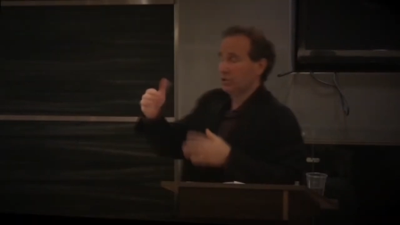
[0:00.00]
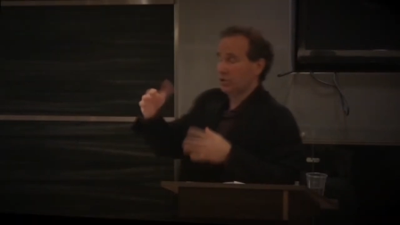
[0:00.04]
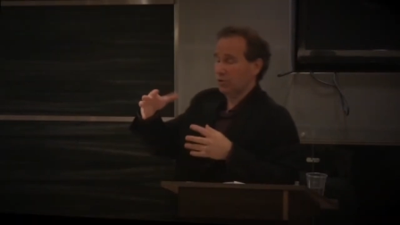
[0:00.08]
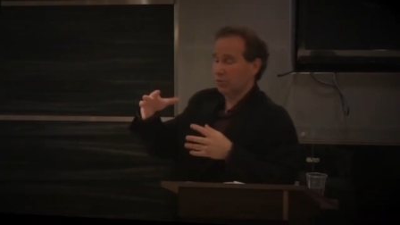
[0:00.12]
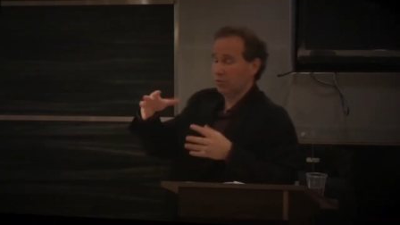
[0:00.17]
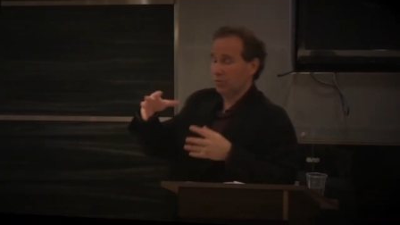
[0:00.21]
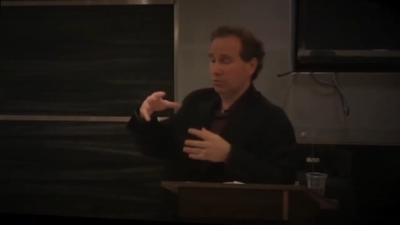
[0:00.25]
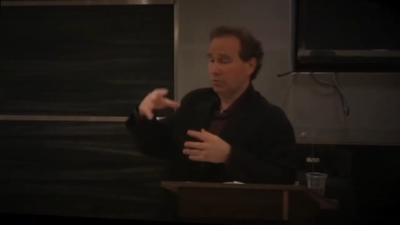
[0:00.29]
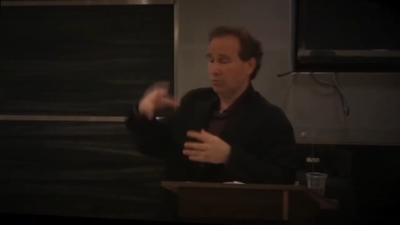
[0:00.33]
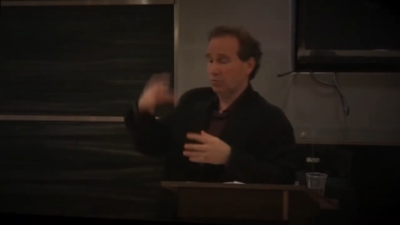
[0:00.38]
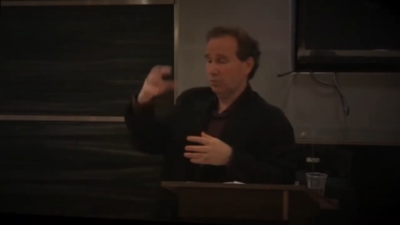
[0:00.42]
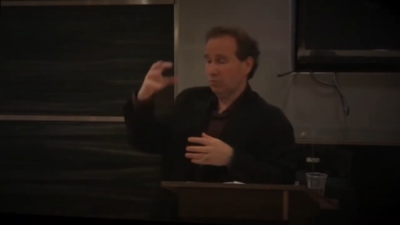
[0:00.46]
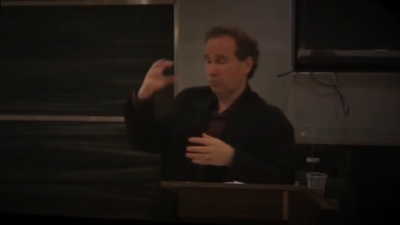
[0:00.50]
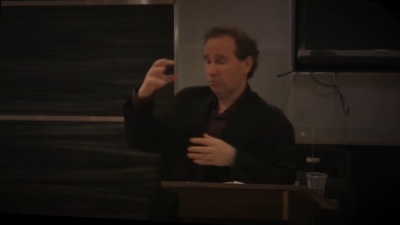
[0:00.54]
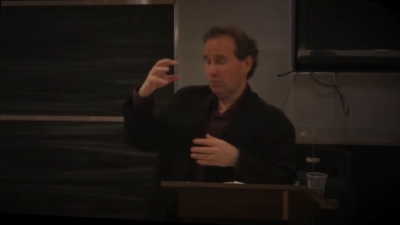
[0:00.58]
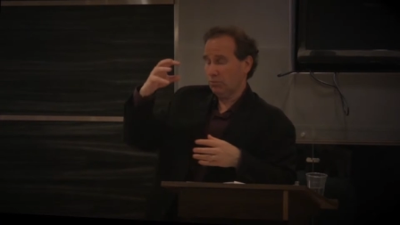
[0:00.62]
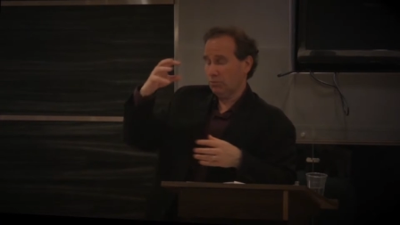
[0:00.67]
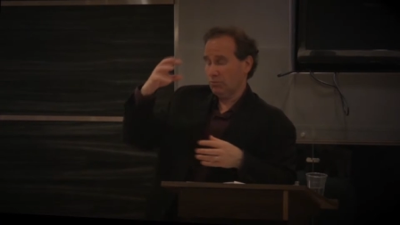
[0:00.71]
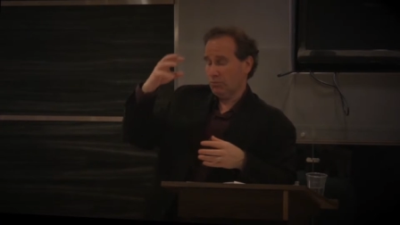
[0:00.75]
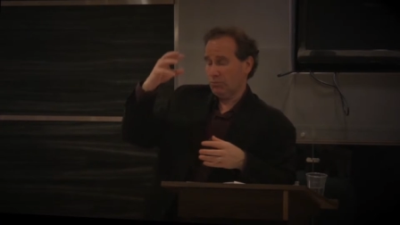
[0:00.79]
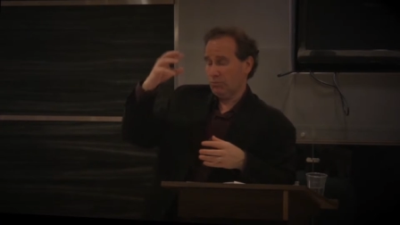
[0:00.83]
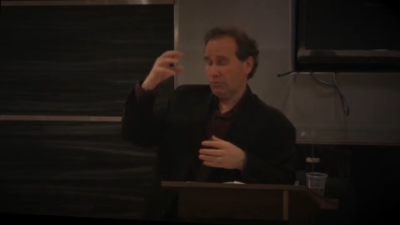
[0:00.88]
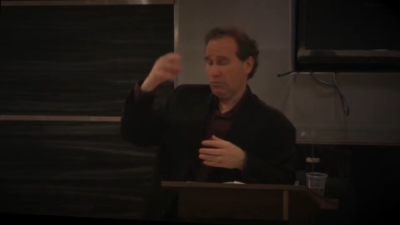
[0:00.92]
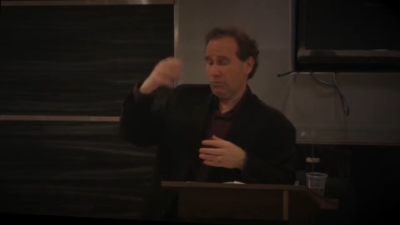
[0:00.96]
you
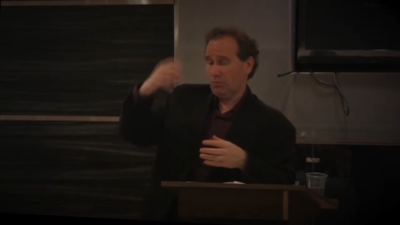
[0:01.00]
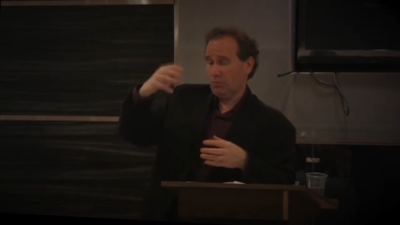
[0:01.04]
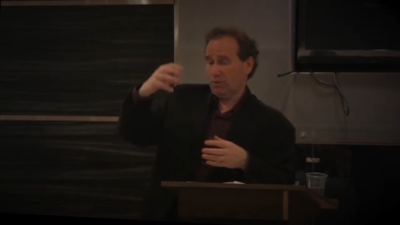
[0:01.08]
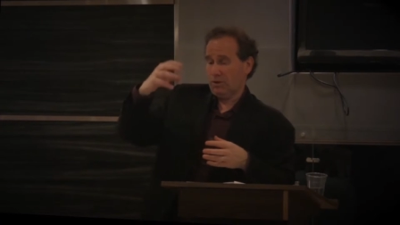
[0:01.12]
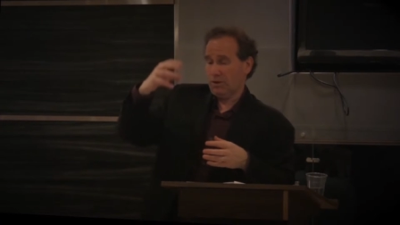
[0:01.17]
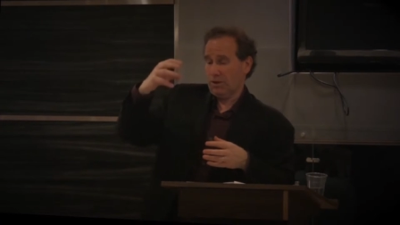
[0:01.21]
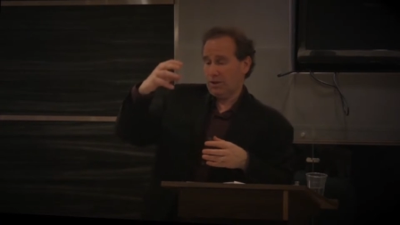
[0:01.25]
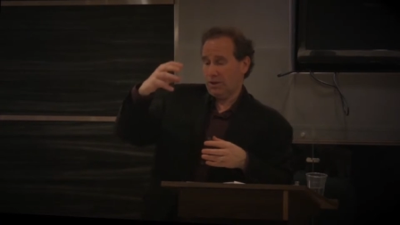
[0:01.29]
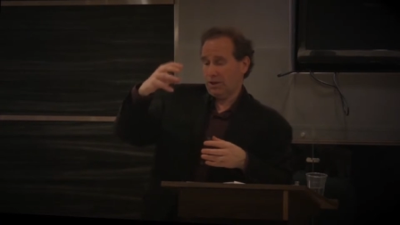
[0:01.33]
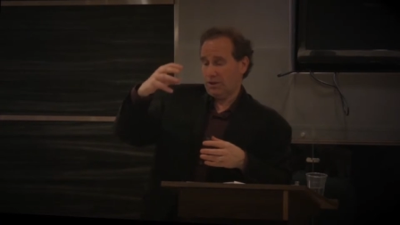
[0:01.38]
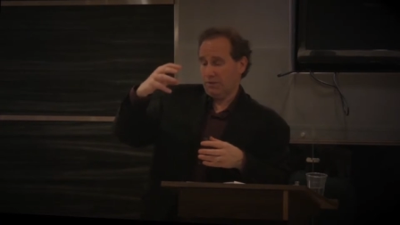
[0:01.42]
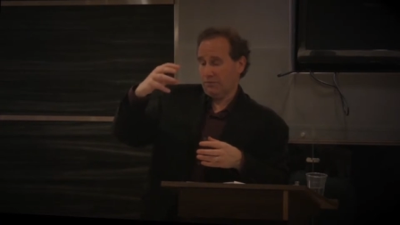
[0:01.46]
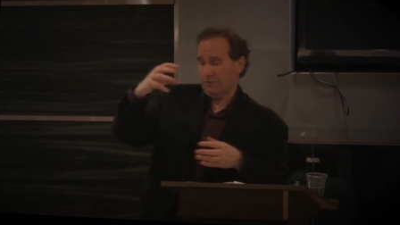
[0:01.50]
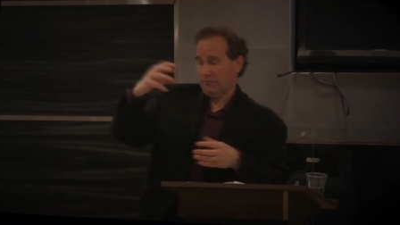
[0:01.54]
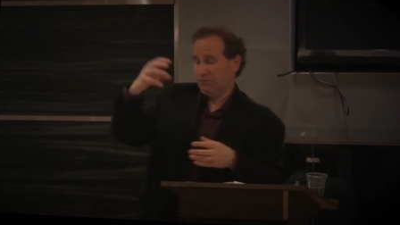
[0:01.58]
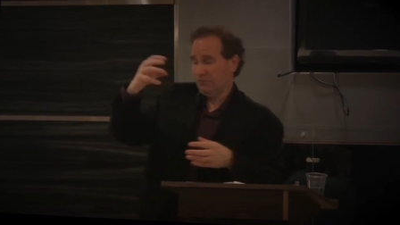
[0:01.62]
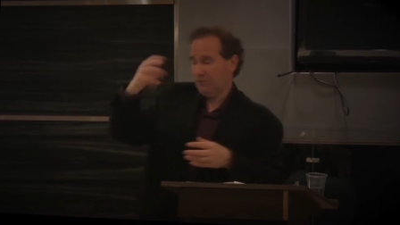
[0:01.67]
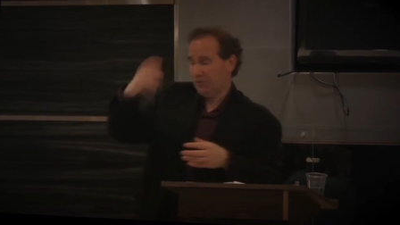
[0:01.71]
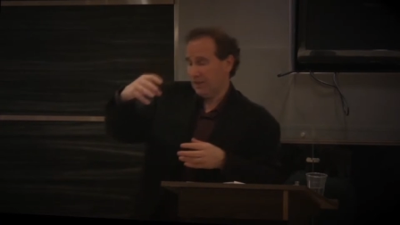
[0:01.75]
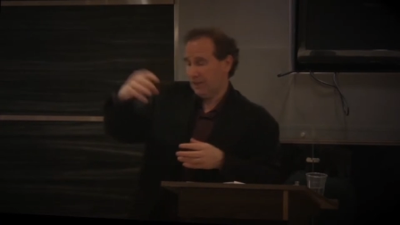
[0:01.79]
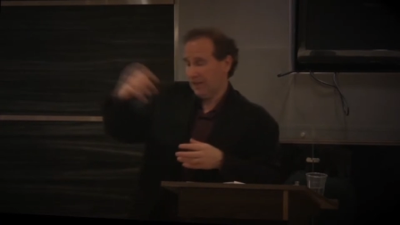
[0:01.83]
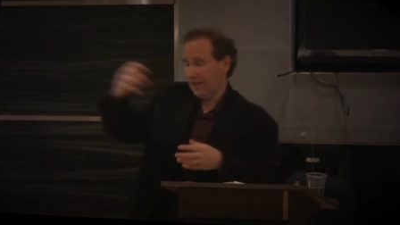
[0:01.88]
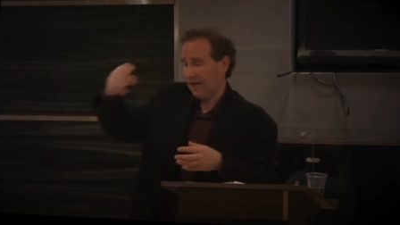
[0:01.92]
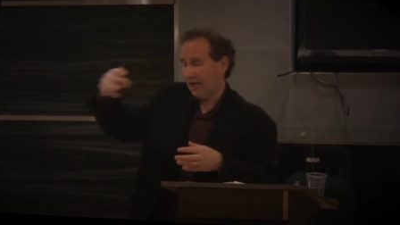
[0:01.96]
uh,
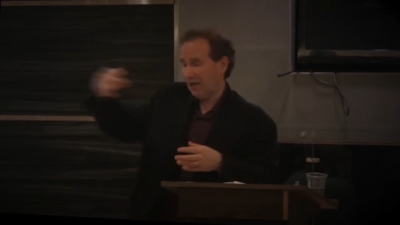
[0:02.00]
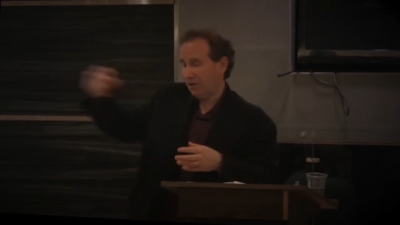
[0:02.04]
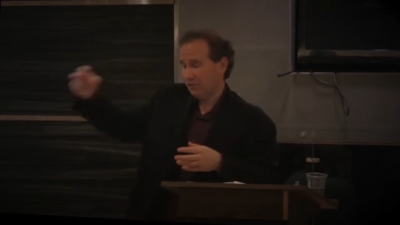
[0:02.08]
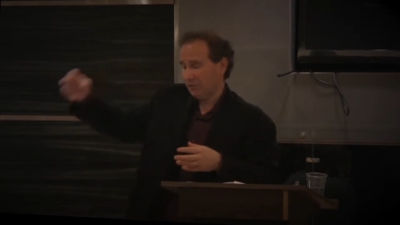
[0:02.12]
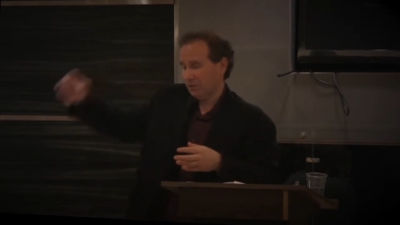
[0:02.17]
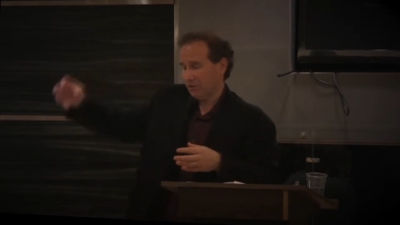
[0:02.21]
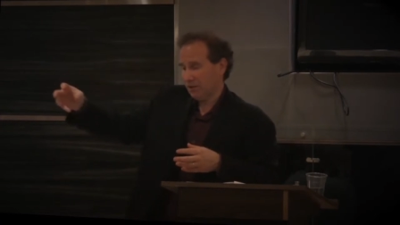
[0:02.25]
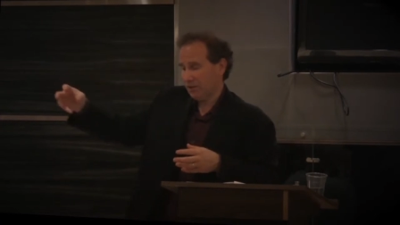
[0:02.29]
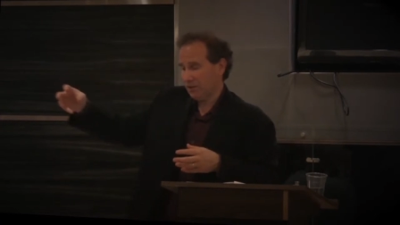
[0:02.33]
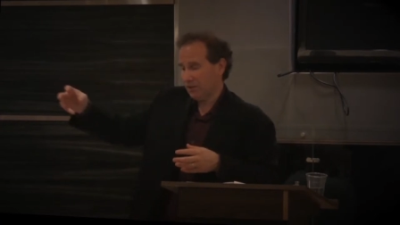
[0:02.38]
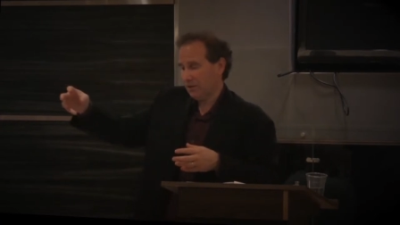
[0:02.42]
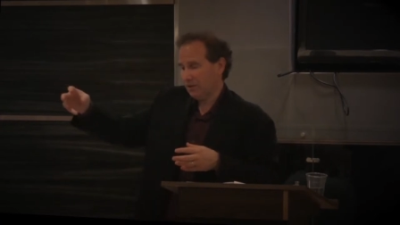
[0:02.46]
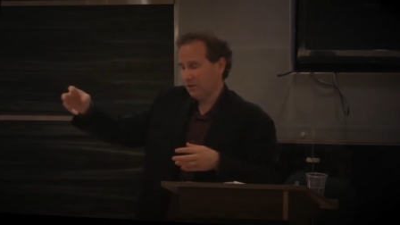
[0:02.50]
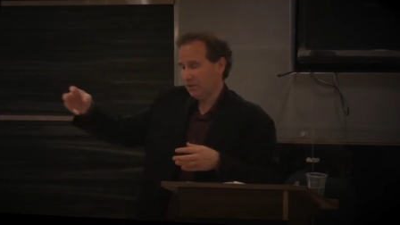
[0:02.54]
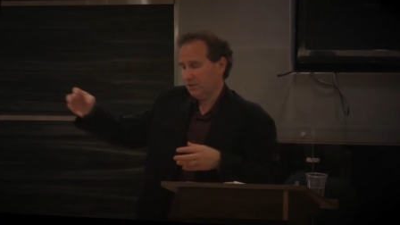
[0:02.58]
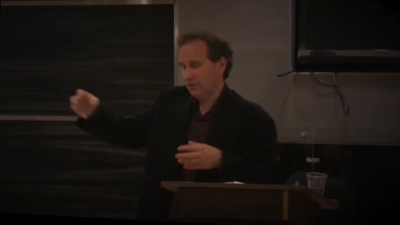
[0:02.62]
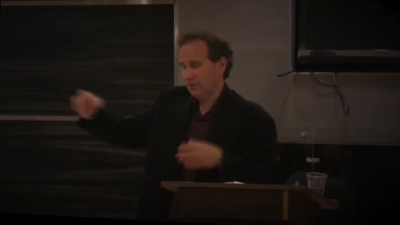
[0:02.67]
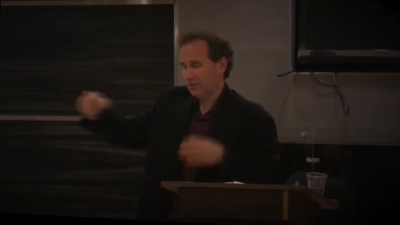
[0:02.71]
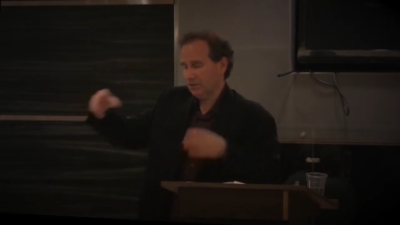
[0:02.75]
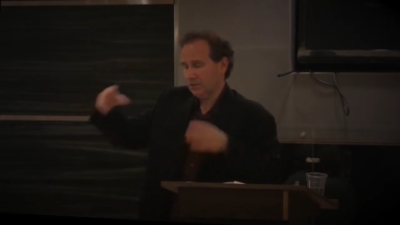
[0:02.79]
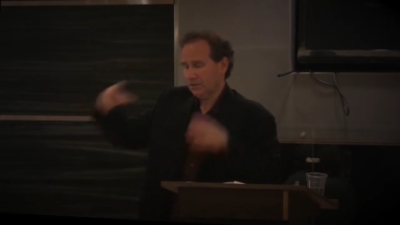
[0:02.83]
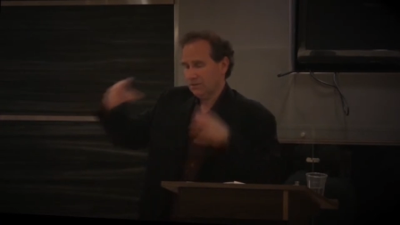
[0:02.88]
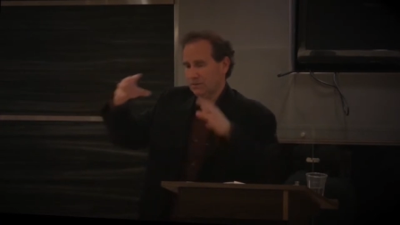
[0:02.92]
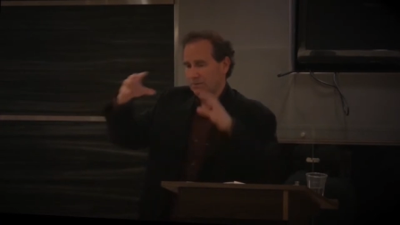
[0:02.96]
fill out the,